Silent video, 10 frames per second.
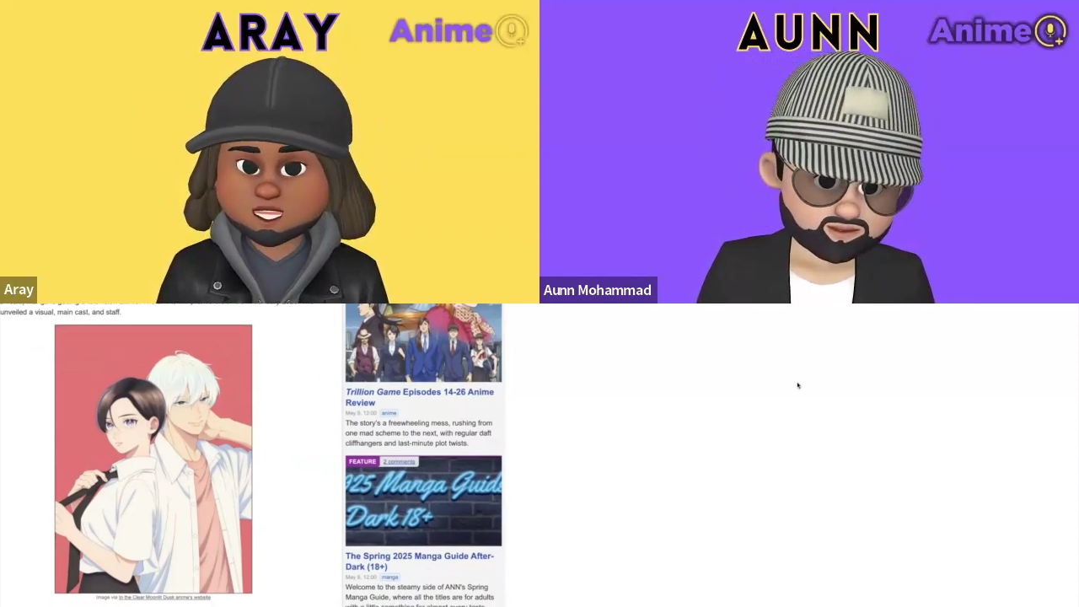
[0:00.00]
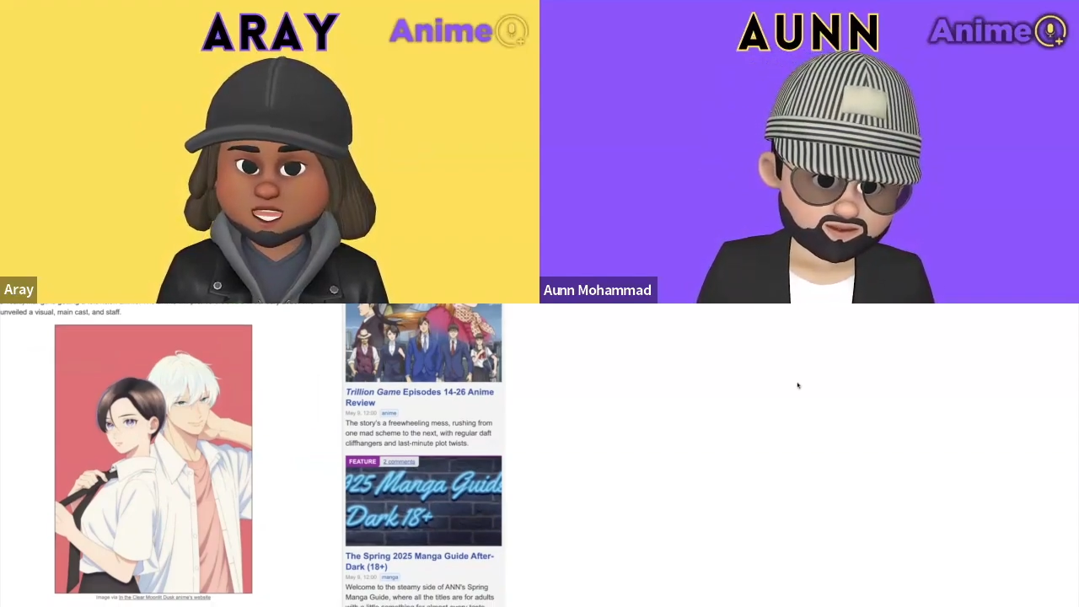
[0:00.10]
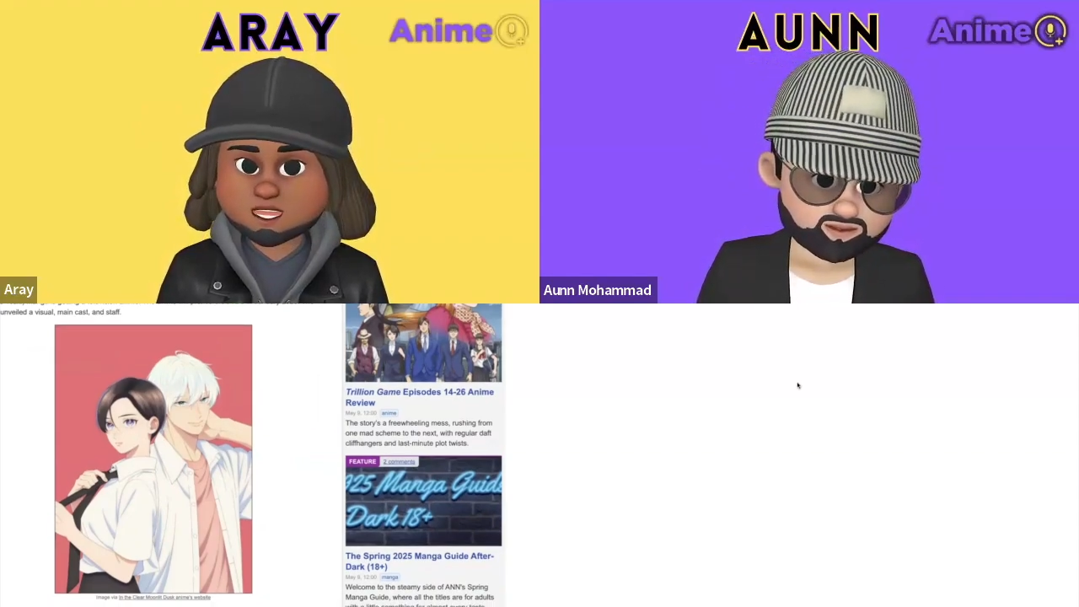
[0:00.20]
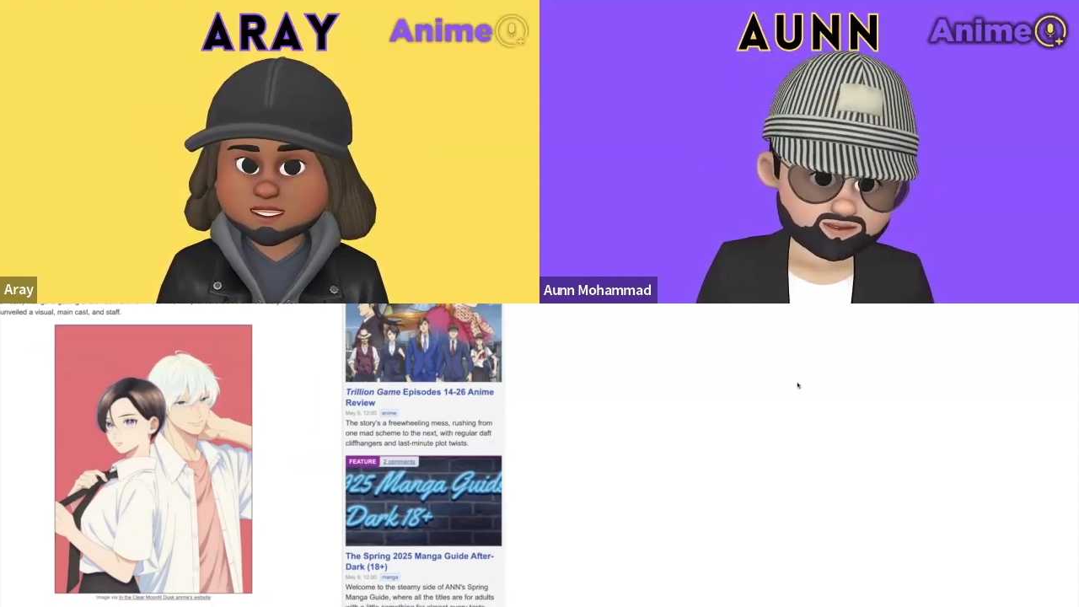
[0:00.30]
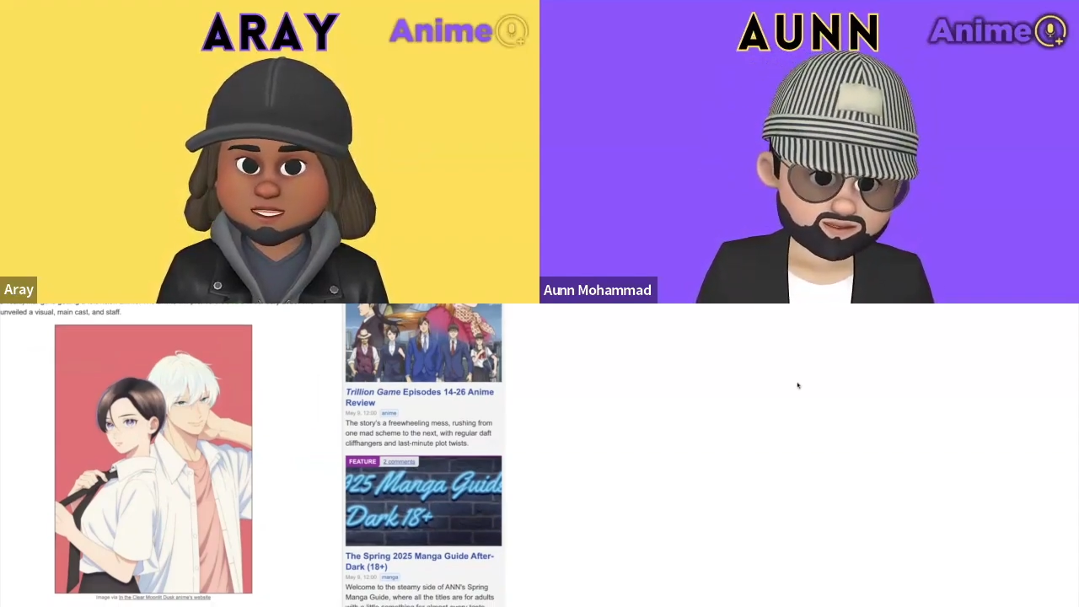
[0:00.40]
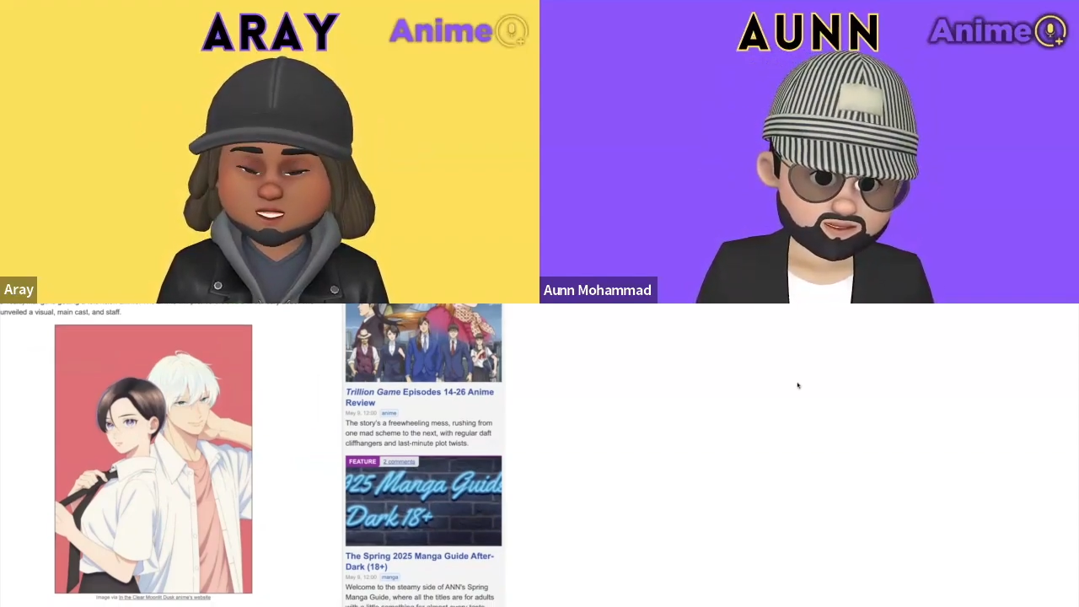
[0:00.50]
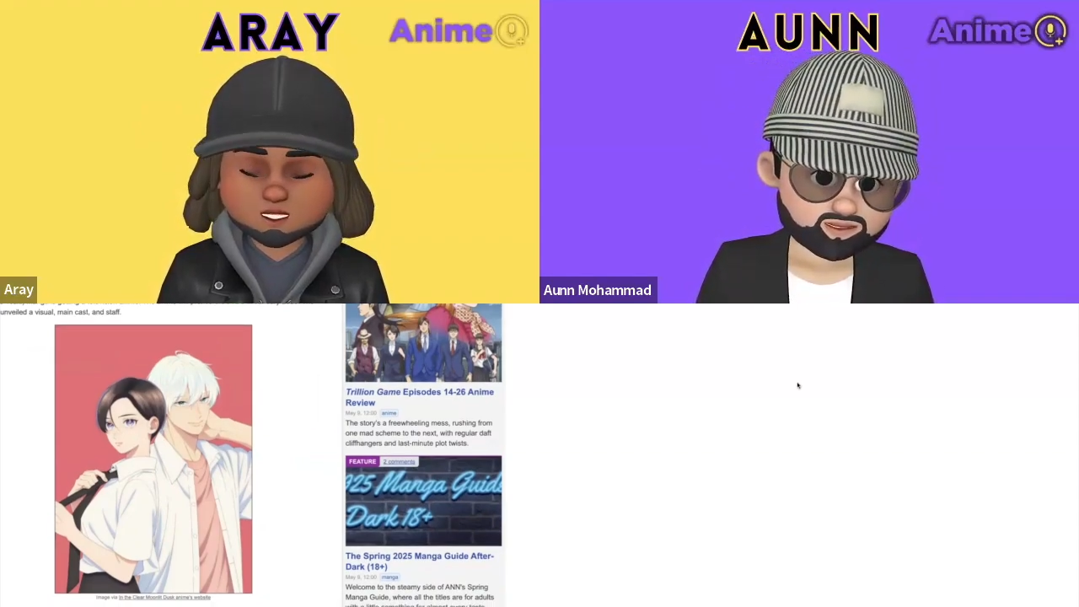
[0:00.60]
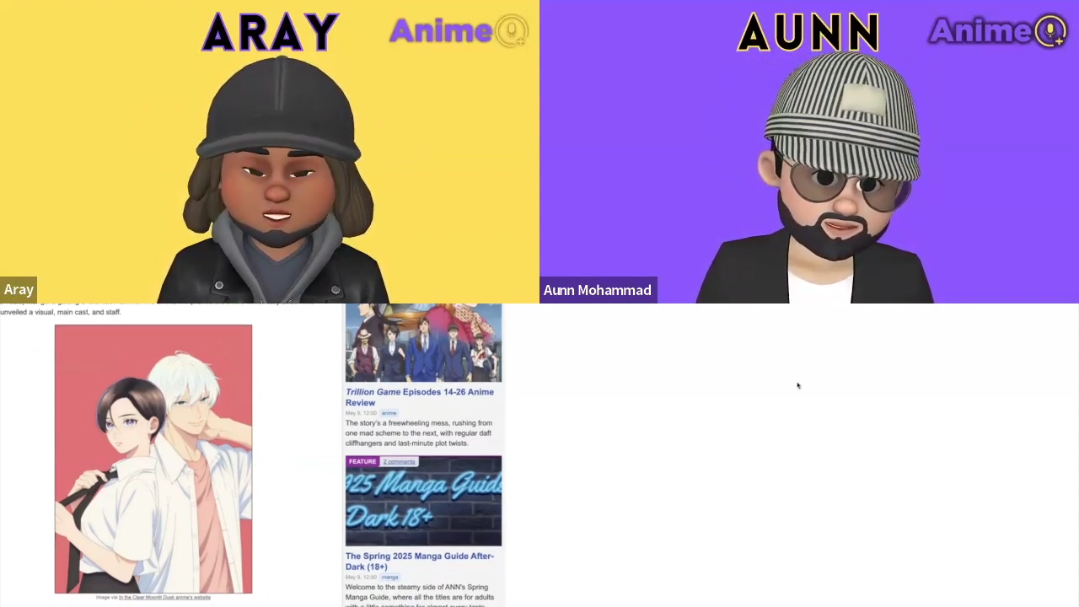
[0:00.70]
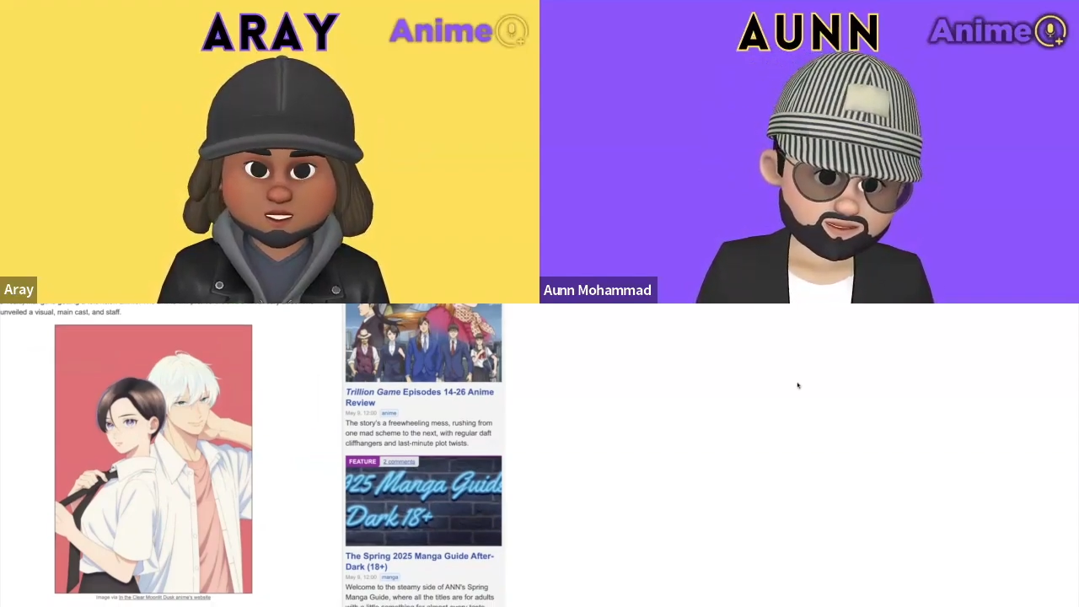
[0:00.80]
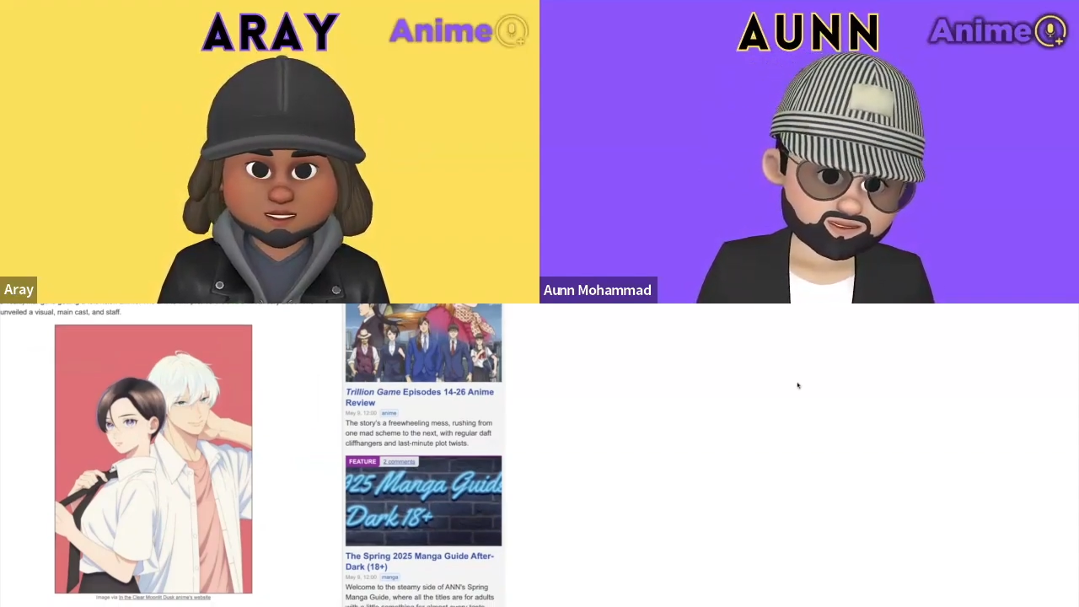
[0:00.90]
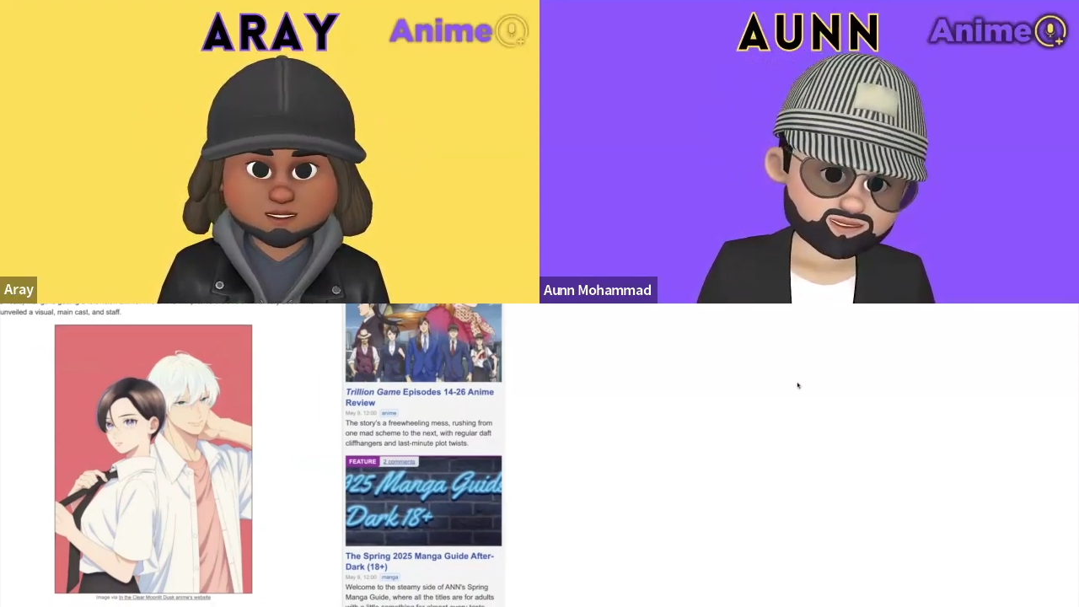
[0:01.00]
not a shonen